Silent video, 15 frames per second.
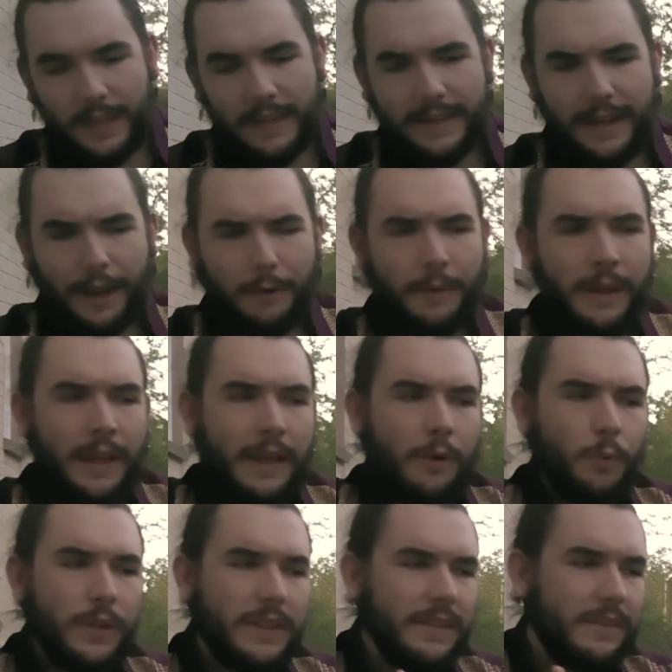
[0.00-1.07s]
Now,
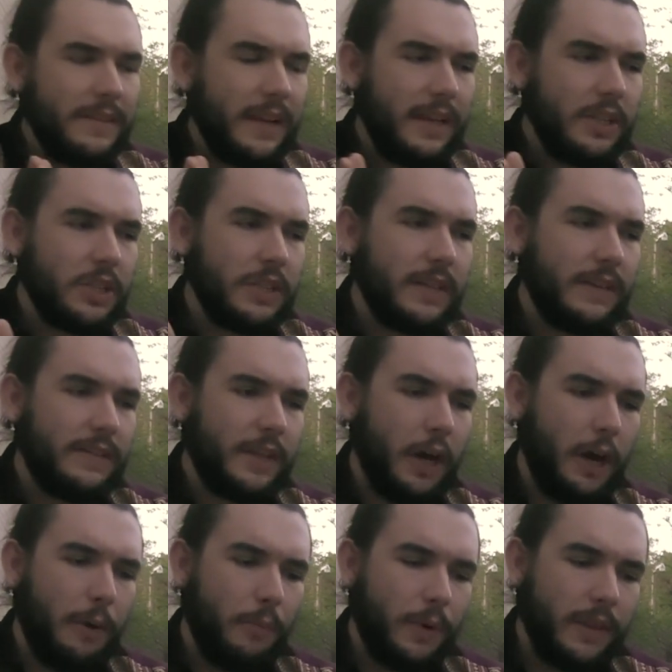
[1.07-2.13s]
with this stage, it does
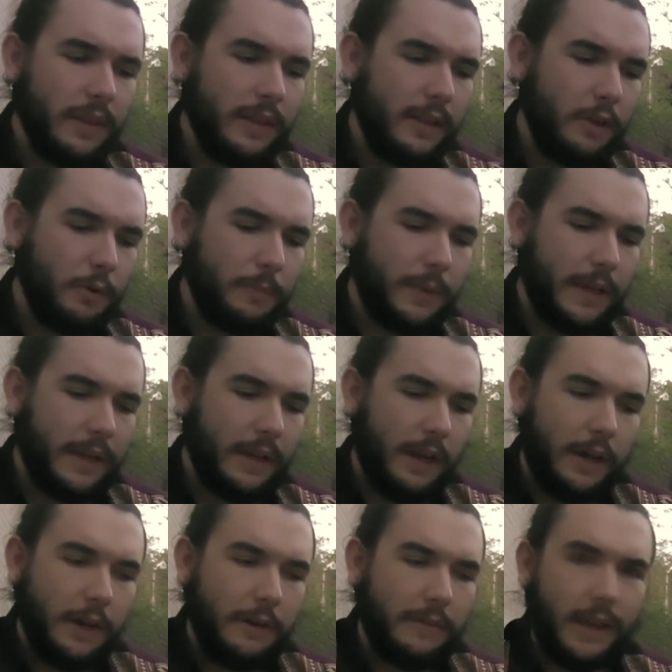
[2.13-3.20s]
come with a little bit
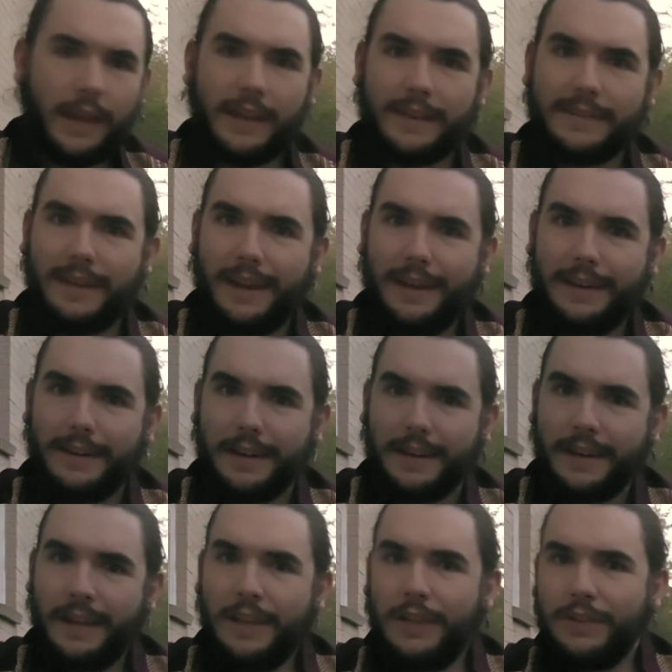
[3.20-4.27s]
of anxiety.